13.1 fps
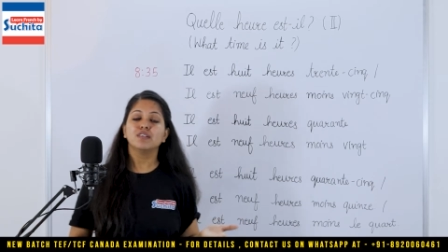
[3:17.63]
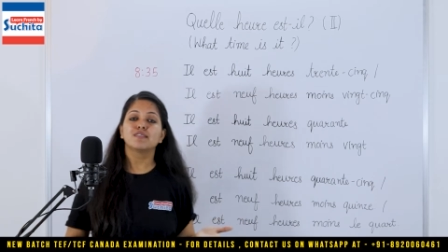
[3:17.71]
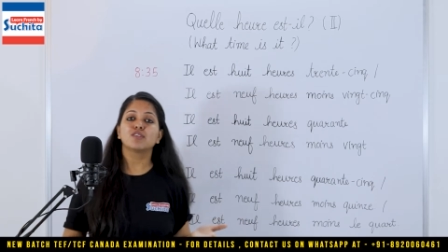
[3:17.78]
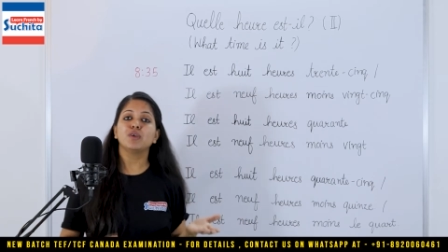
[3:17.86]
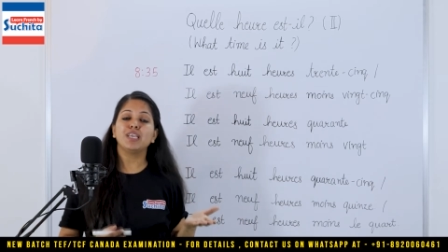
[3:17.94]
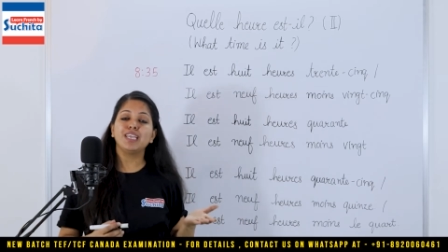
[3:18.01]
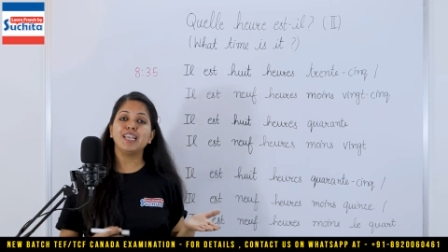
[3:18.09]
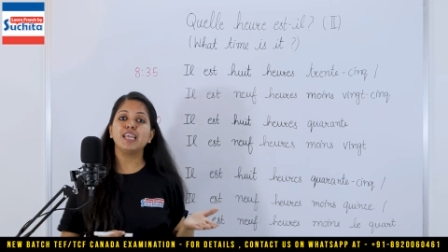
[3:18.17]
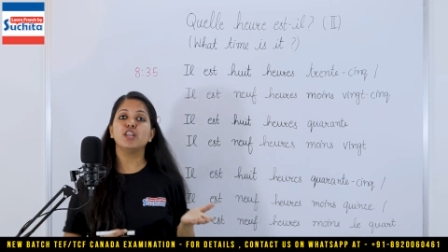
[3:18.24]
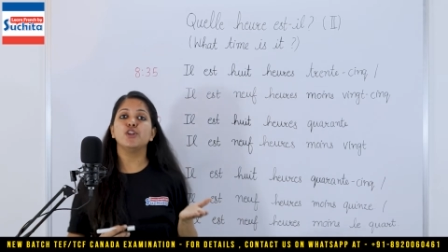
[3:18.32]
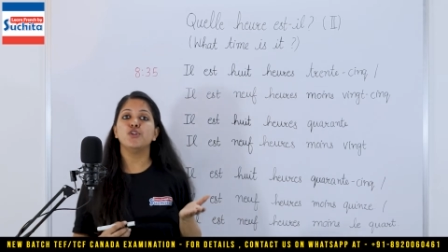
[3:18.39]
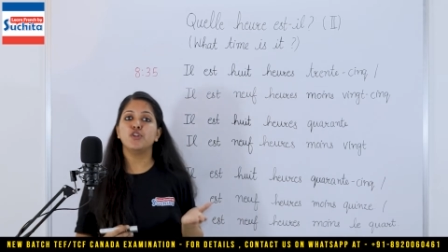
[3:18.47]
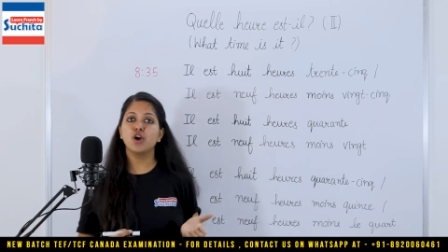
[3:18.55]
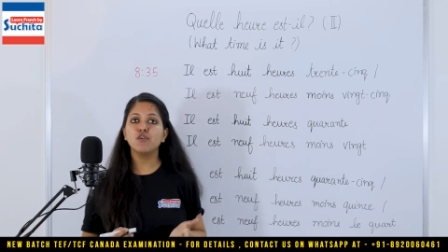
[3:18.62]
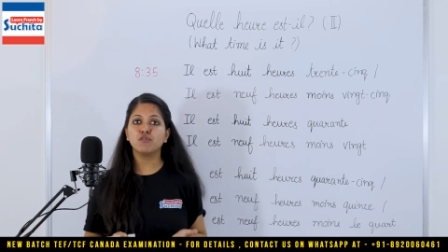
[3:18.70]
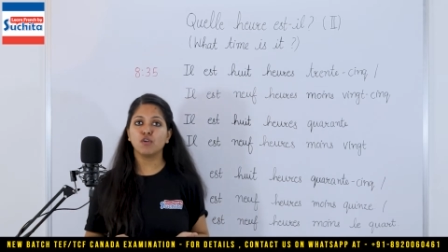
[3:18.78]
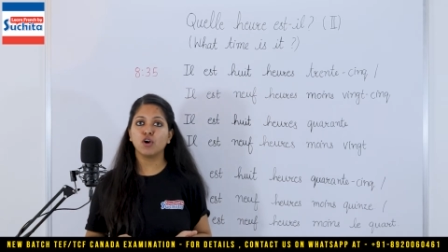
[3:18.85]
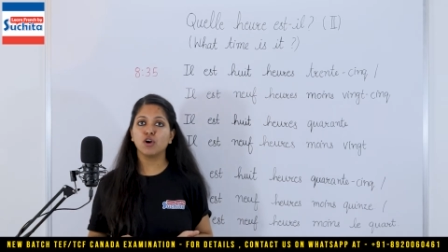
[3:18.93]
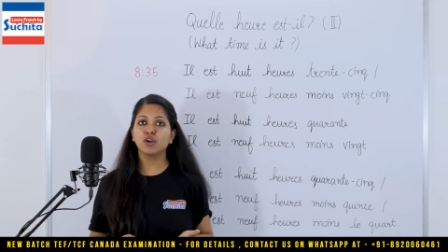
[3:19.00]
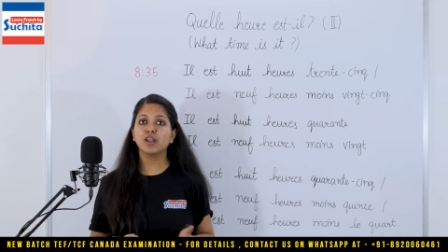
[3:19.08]
So, il est
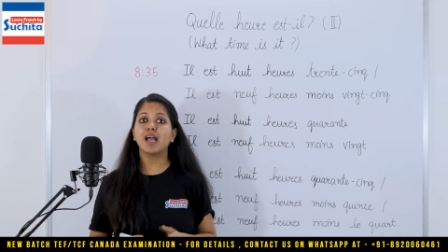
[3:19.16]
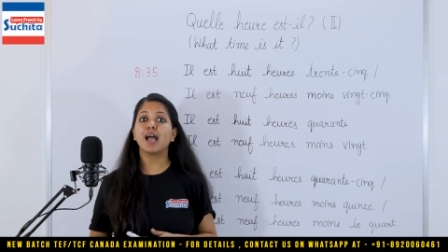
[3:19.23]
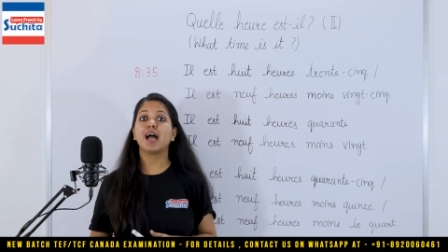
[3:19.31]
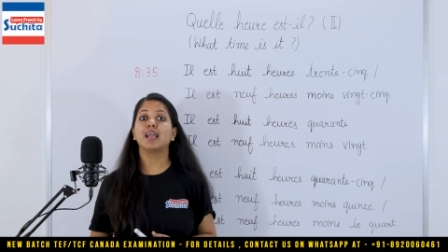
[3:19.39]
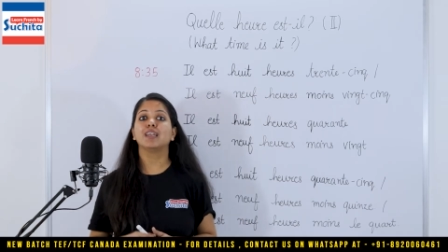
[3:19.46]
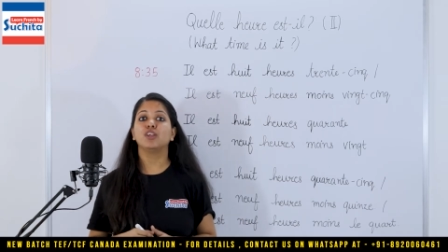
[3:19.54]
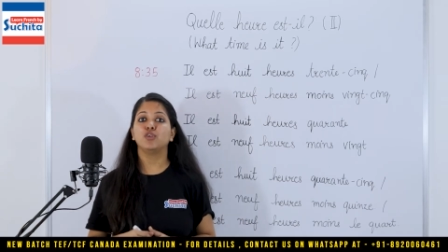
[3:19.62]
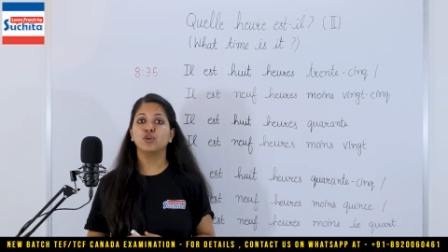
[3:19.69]
9h, and